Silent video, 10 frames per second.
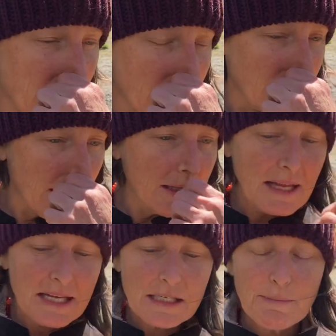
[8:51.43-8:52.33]
got to
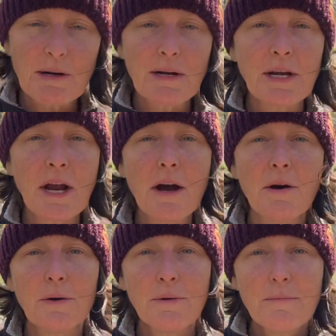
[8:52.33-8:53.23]
let Spirit
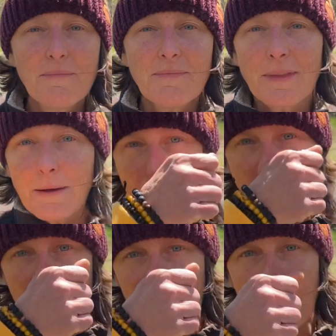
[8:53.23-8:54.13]
know
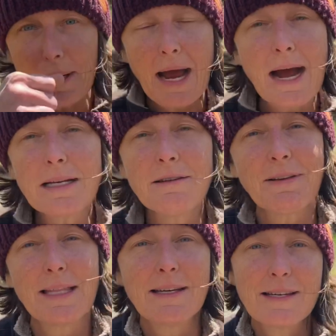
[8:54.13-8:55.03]
why you want to
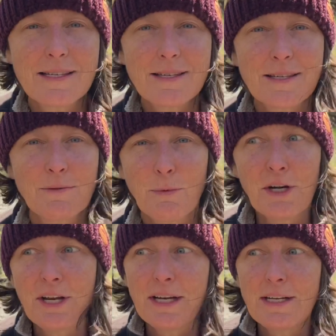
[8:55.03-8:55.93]
activate this. What
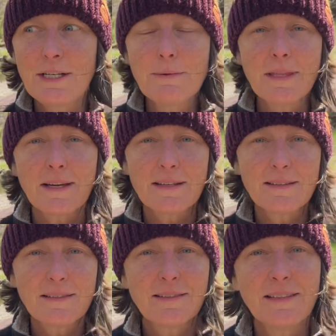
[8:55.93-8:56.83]
are you going to do with it?
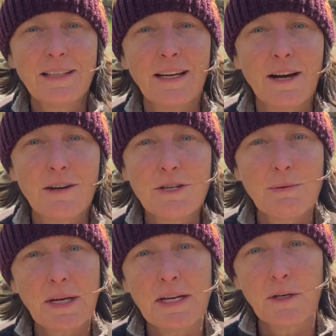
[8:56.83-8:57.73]
Do you
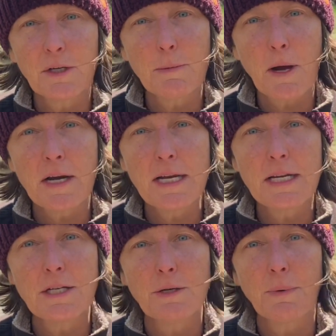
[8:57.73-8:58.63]
want to heal your
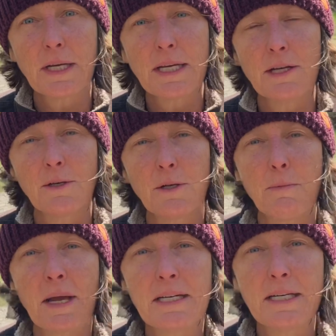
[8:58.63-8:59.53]
body? Do you want to heal
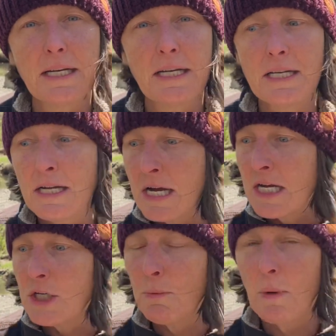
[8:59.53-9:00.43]
humanity?
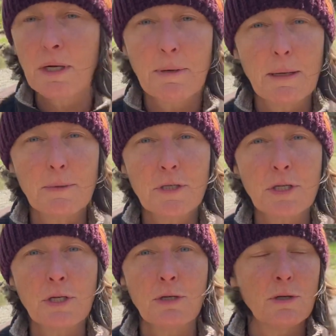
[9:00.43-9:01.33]
Do you want to be able
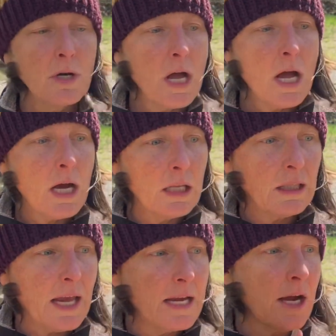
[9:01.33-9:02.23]
to
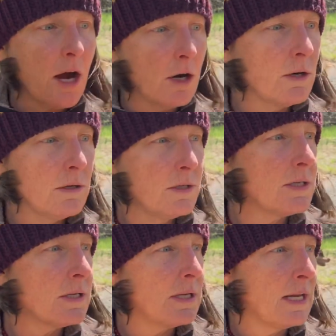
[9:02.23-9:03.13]
lay
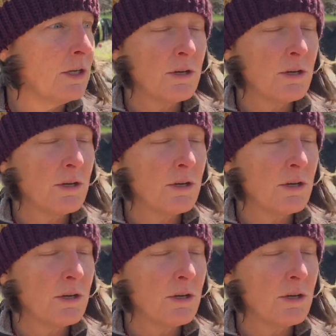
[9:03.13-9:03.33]
codes in your